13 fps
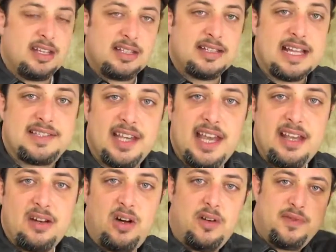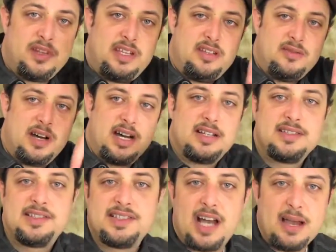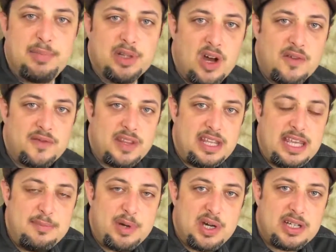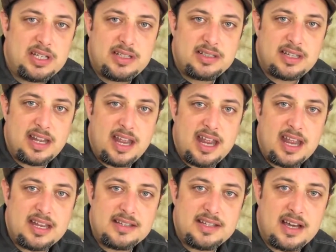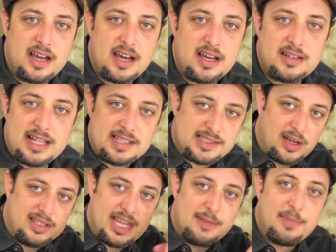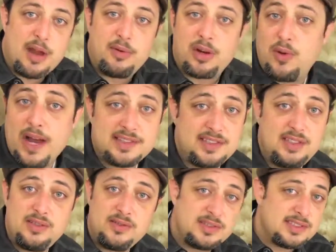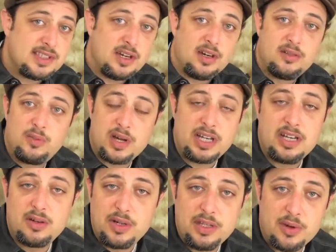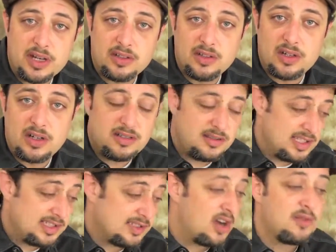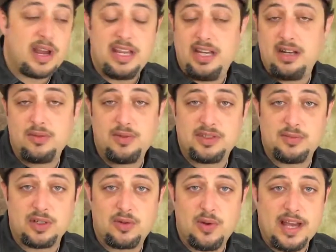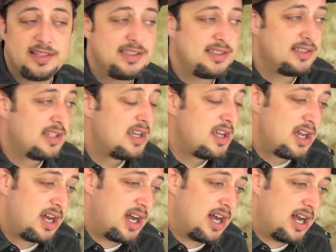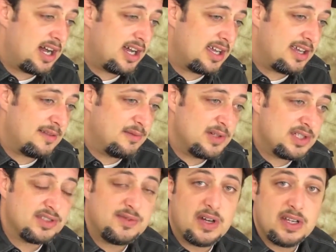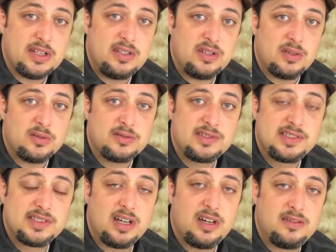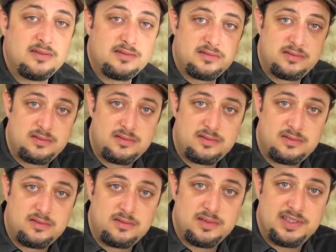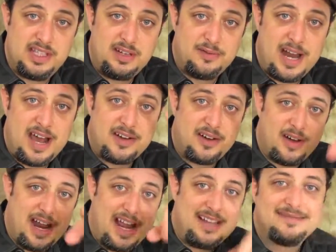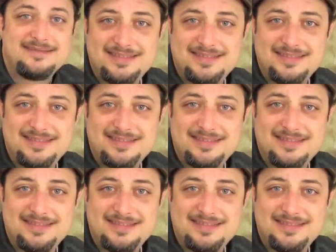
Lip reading: And that's it. Hopefully you sign below for the ebook, and that's how I take my requests too. So want to hear what you want to learn. This song right here was a request, which is fun to do. So we'll see you around, all right?